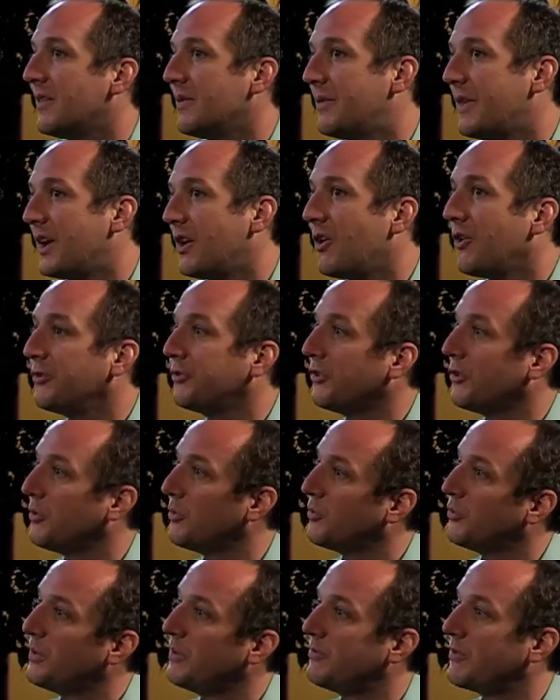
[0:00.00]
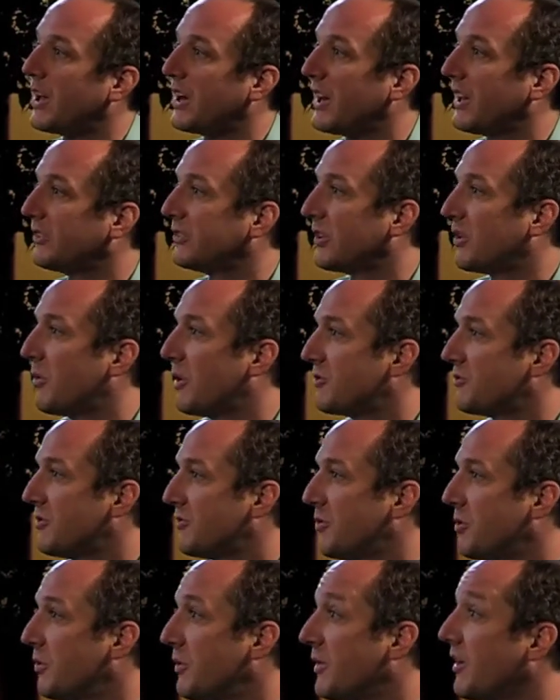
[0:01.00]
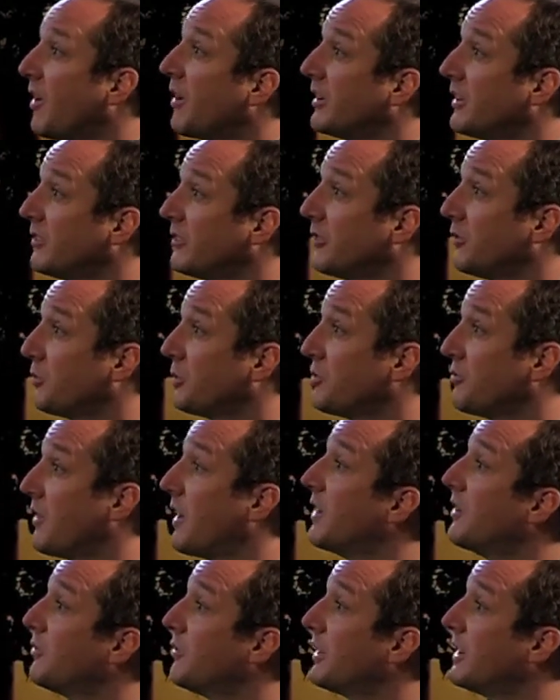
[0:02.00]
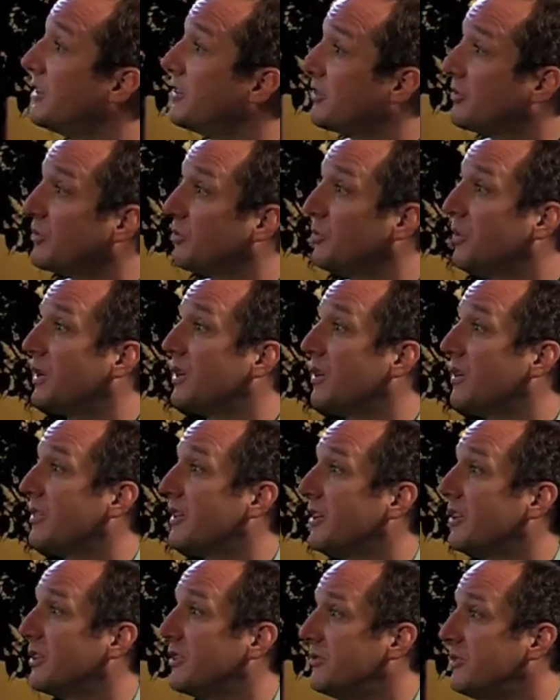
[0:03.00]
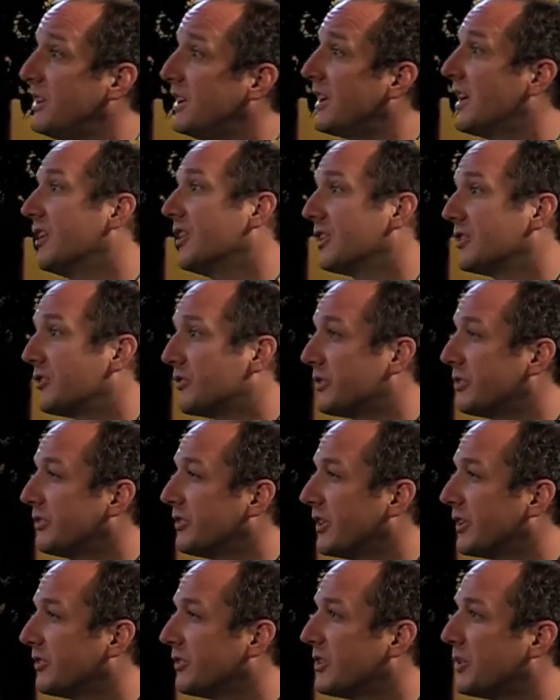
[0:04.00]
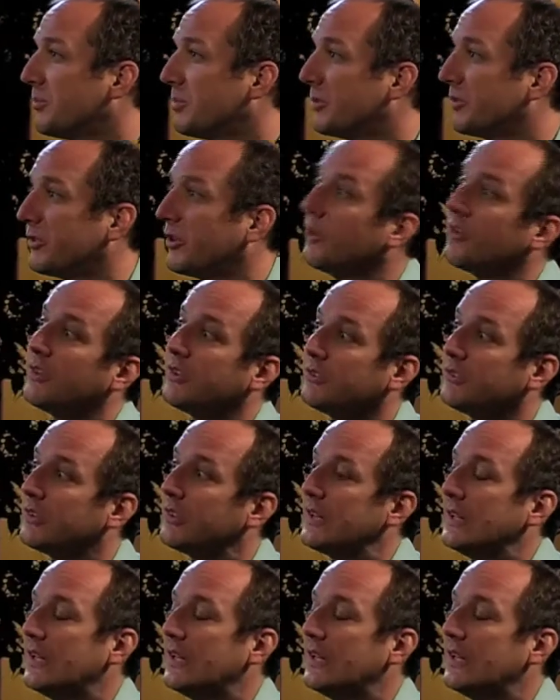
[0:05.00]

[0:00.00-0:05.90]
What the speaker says: Then also we've got to ask the question of who are the audiences we're trying to reach? What are their unique characteristics, their personas?